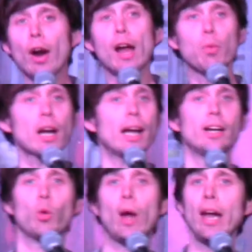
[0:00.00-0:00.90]
all right. What
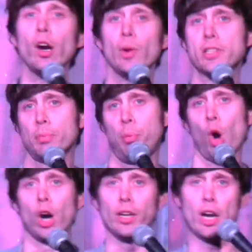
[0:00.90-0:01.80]
kind of weight are we
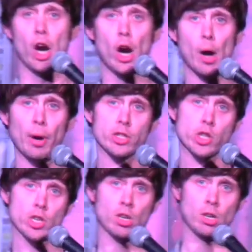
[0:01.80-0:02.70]
support here?
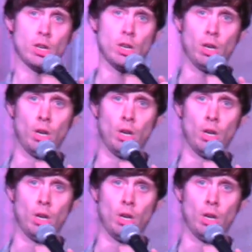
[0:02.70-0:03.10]
Huh?